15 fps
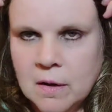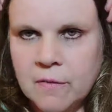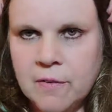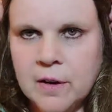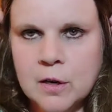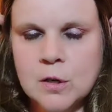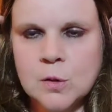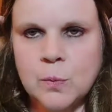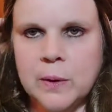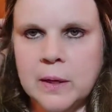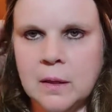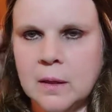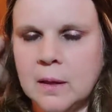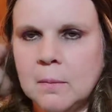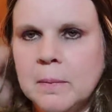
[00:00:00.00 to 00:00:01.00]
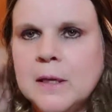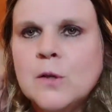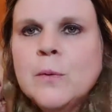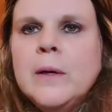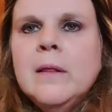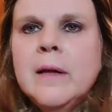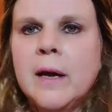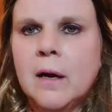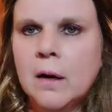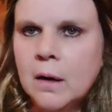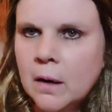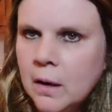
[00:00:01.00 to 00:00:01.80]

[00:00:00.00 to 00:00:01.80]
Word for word: finger's width in between there.